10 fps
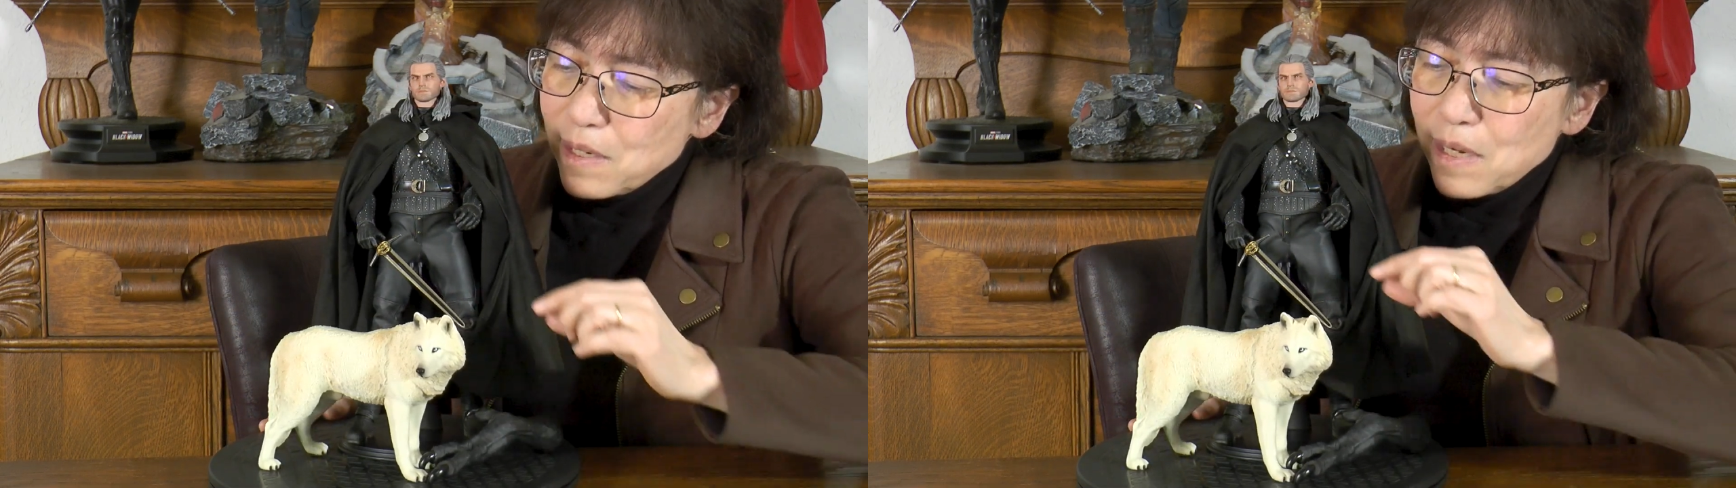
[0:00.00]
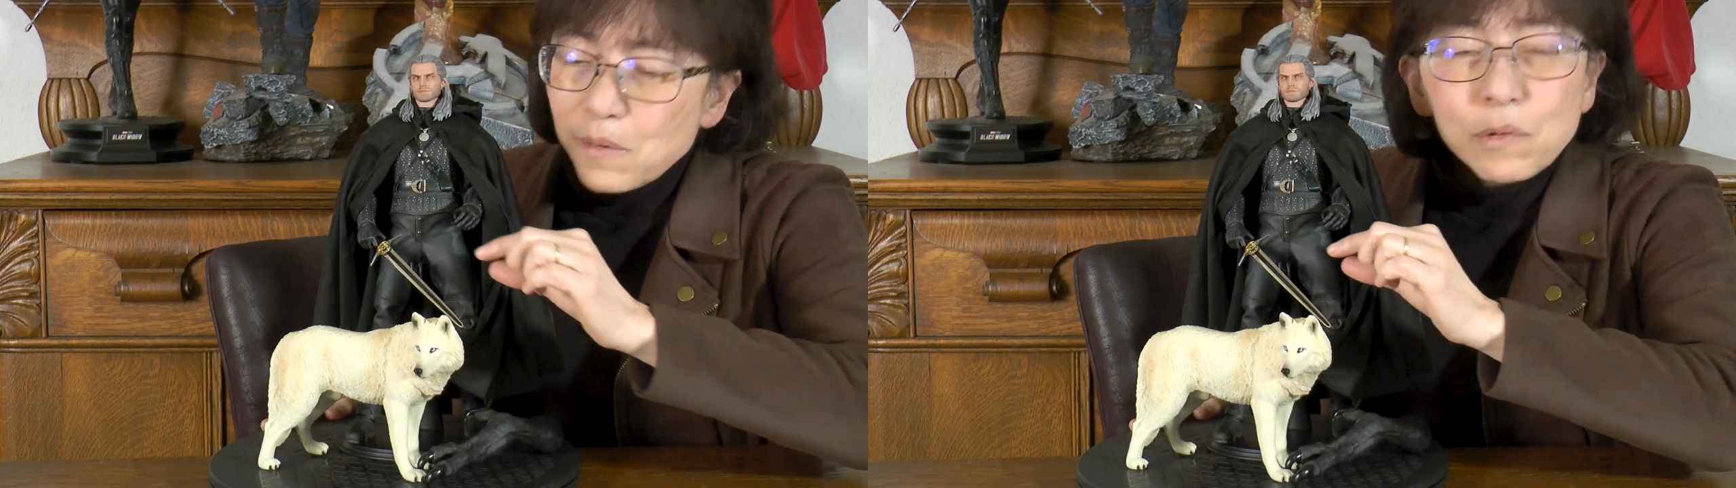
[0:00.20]

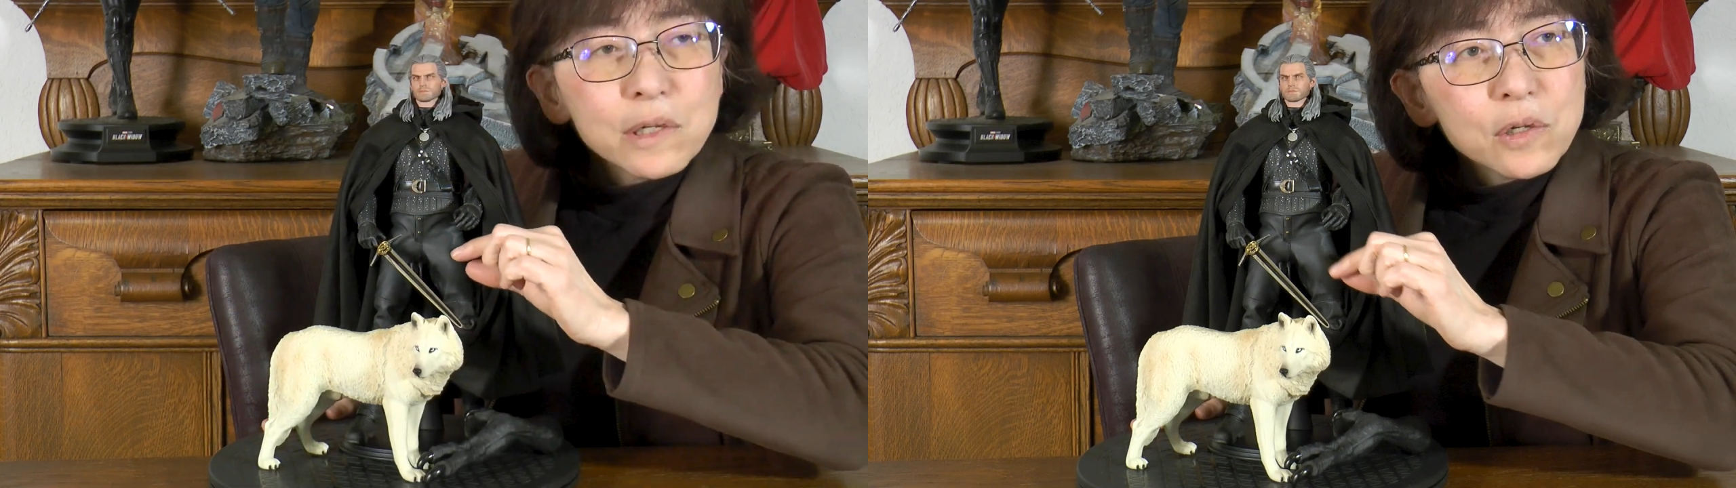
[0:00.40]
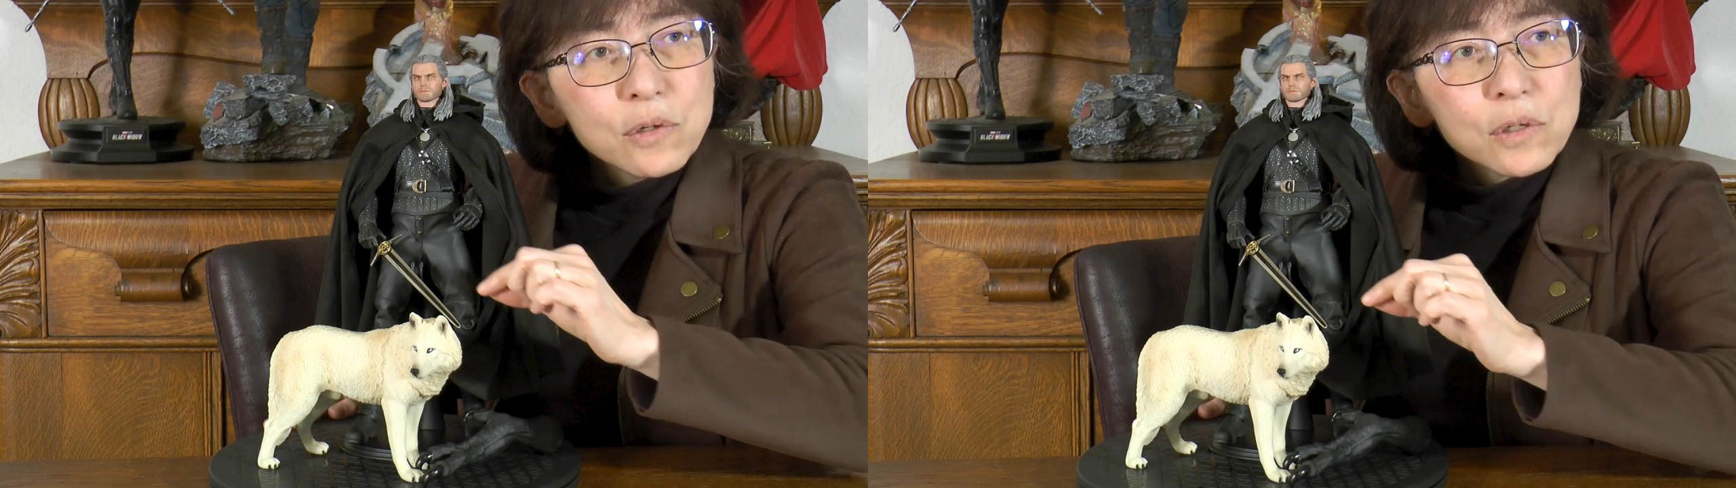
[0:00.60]
came
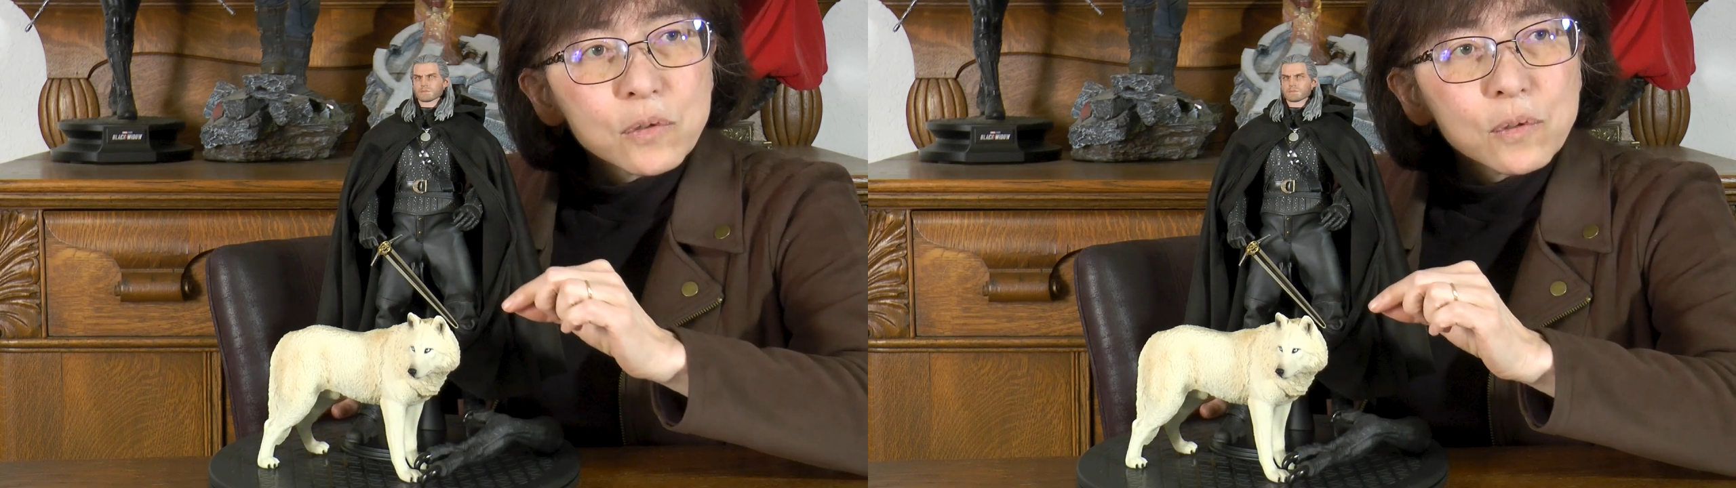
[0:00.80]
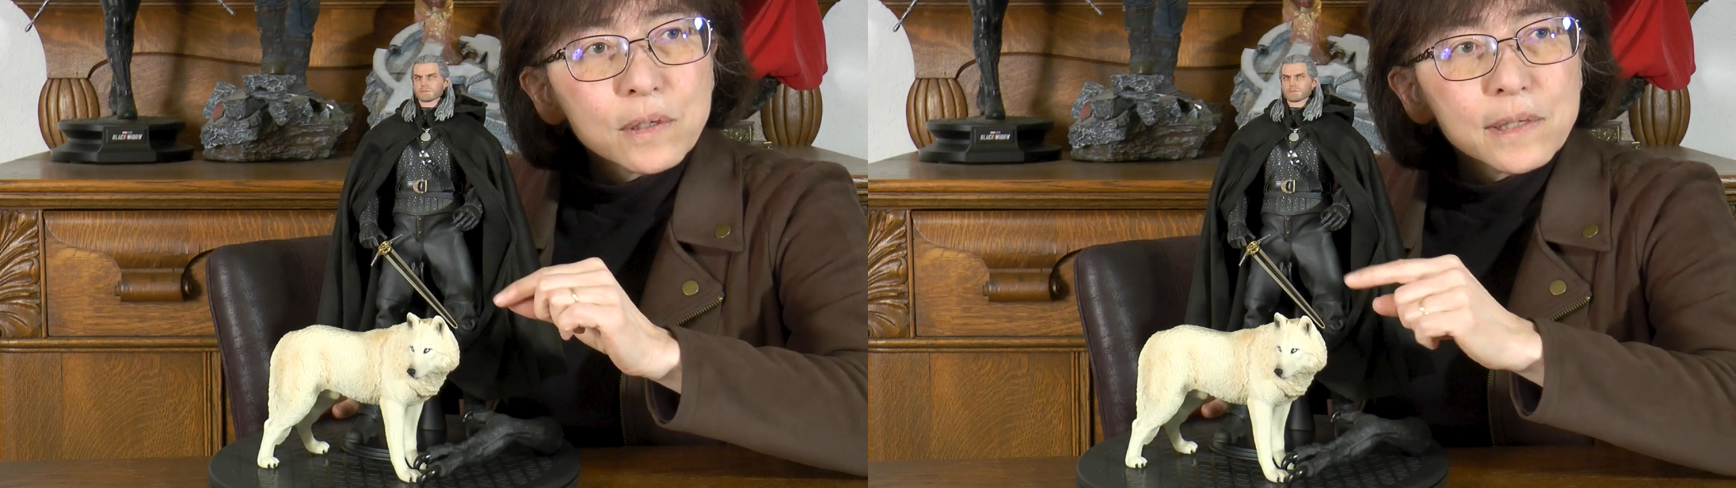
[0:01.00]
with two
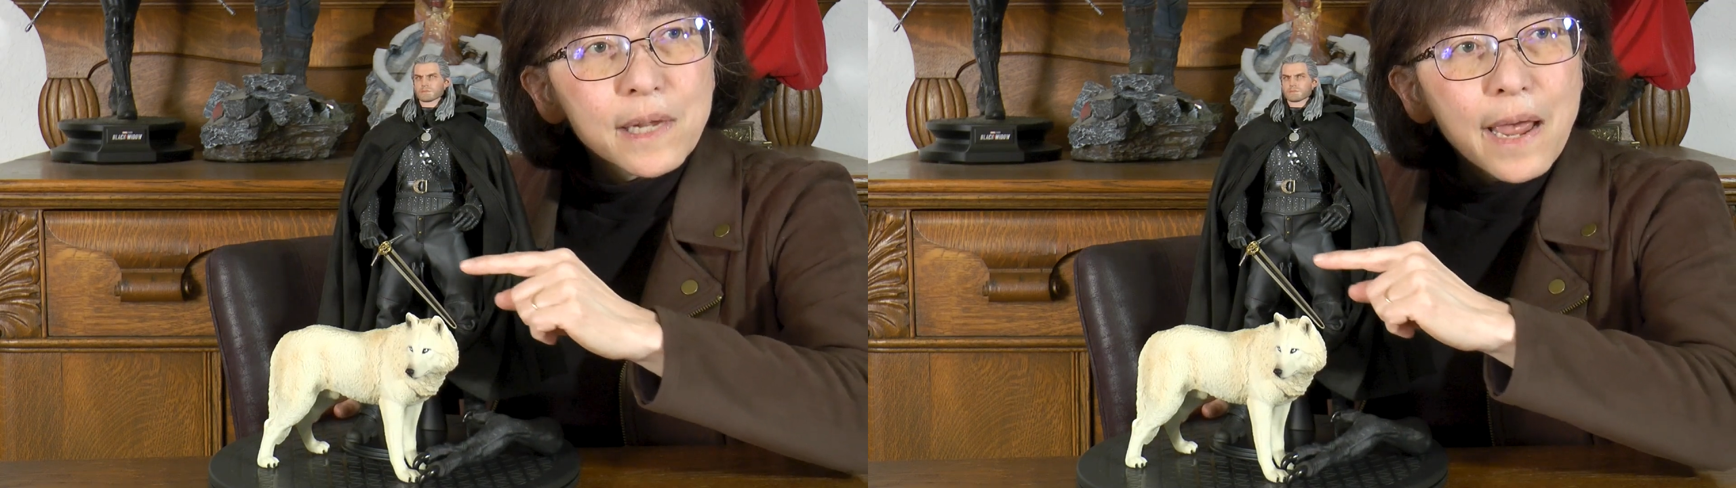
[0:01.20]
swords.